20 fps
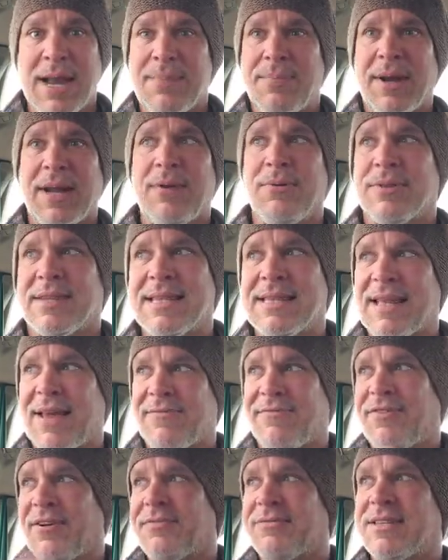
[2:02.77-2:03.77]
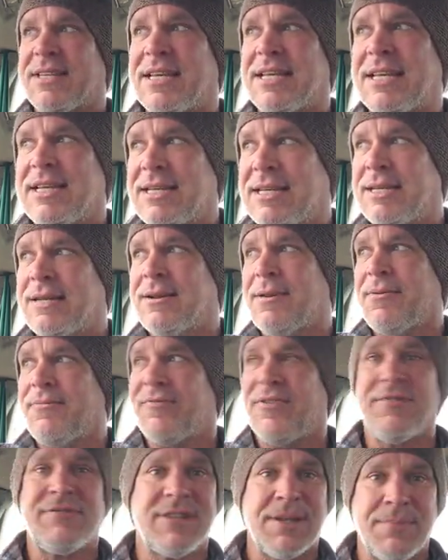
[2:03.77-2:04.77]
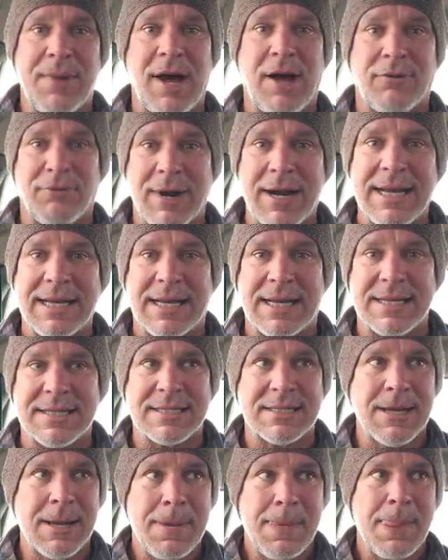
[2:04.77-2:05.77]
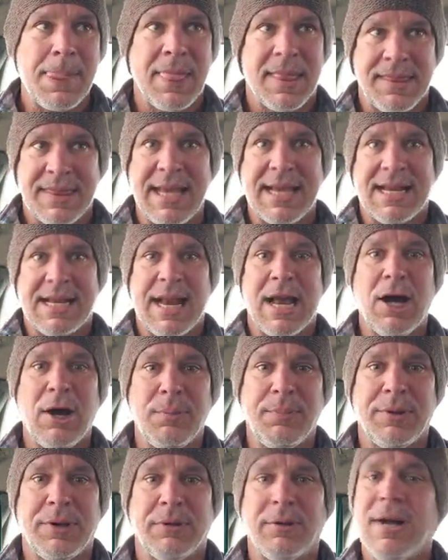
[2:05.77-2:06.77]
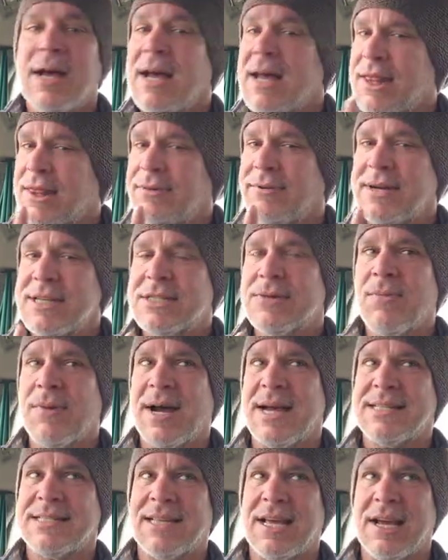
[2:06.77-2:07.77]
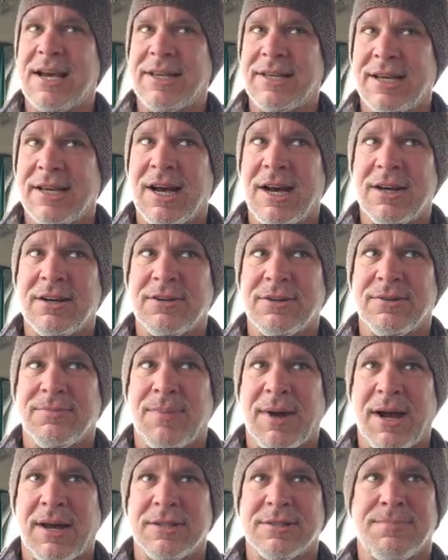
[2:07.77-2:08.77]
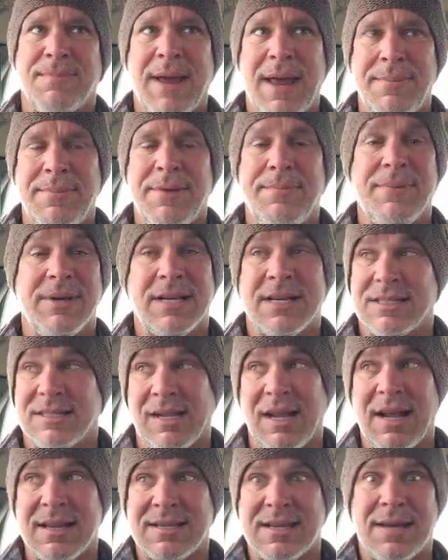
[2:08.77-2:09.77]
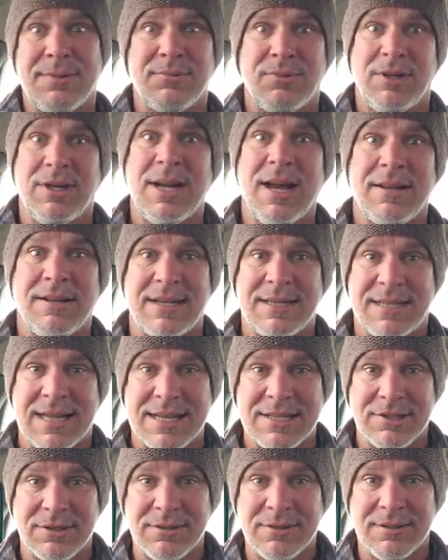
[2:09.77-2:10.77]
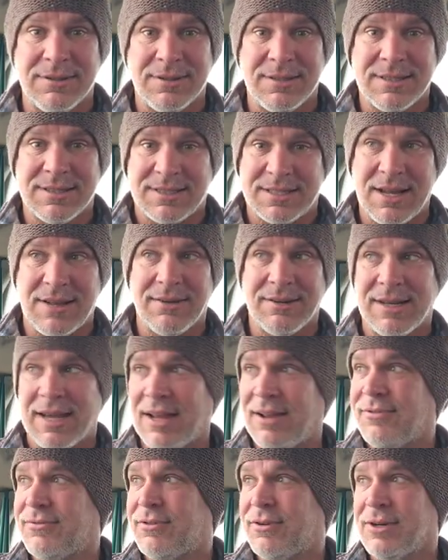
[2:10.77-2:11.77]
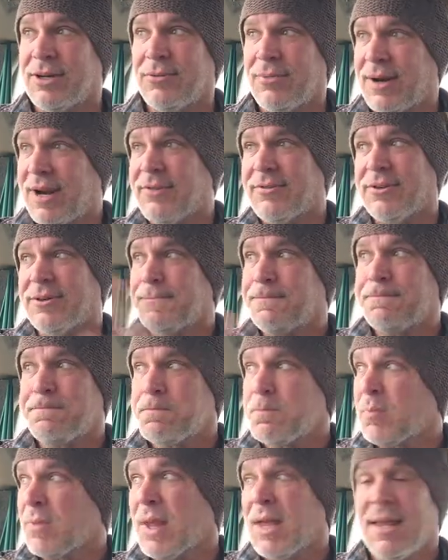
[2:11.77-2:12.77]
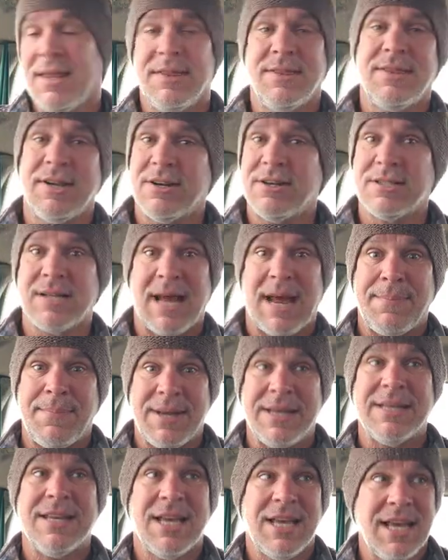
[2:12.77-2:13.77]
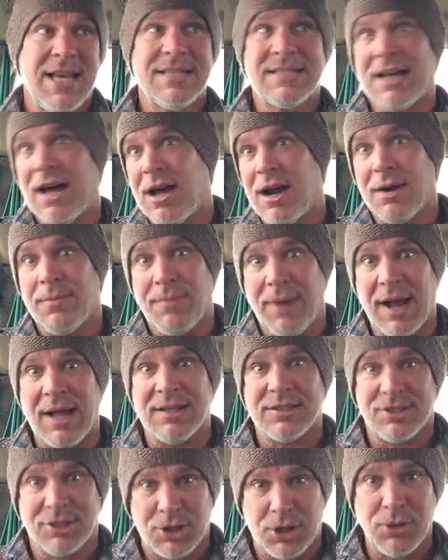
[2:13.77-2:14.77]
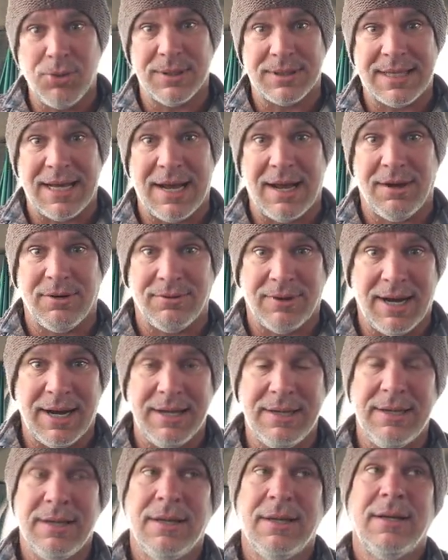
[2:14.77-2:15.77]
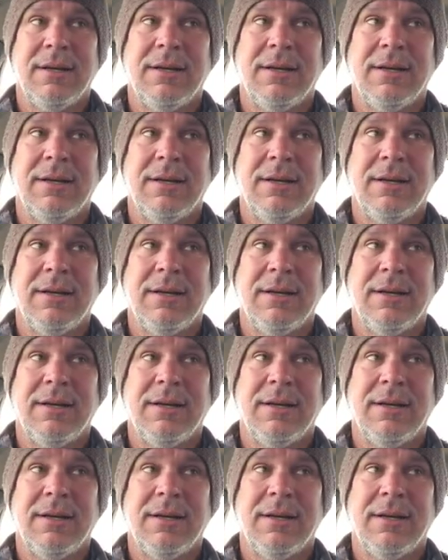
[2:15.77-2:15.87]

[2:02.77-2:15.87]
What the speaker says: anybody within that 50 mile radius, they can help you. The reason why I say 100 miles, maybe, because a lot of times when you're out in the desert, Southern California, whatever, it's 100 miles to a town, right?